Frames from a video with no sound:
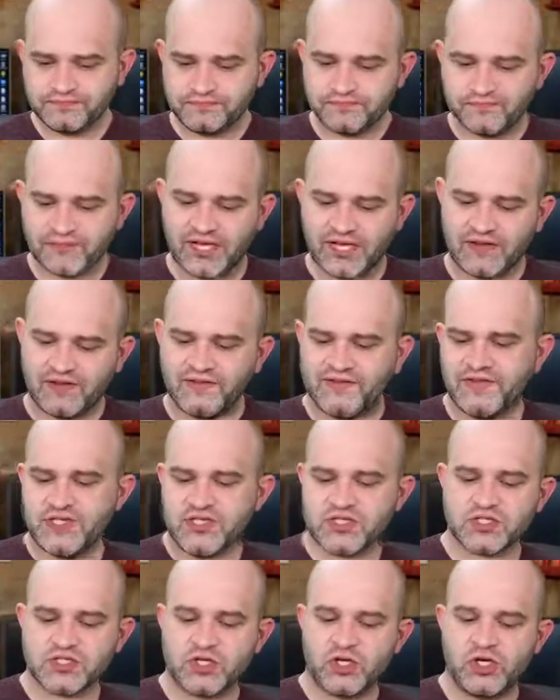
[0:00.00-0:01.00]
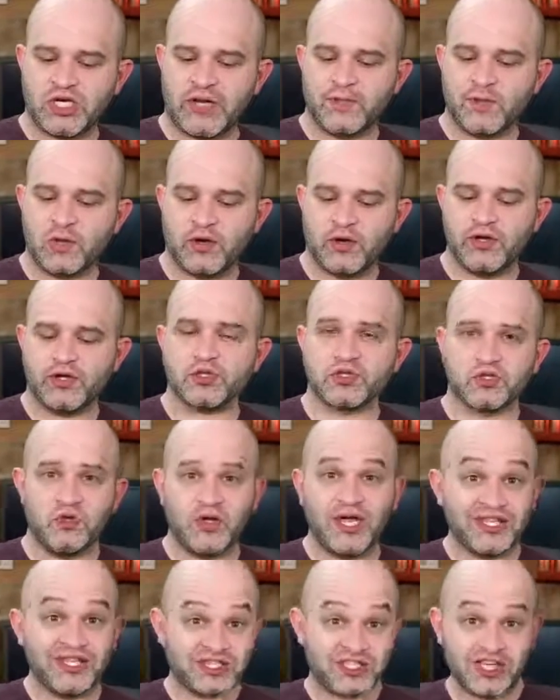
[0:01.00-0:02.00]
and in this turn I'm going to
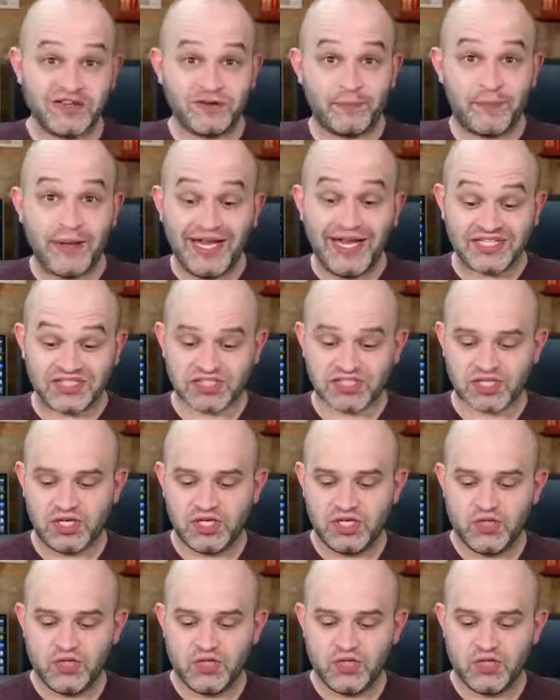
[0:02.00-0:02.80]
achieve a patch.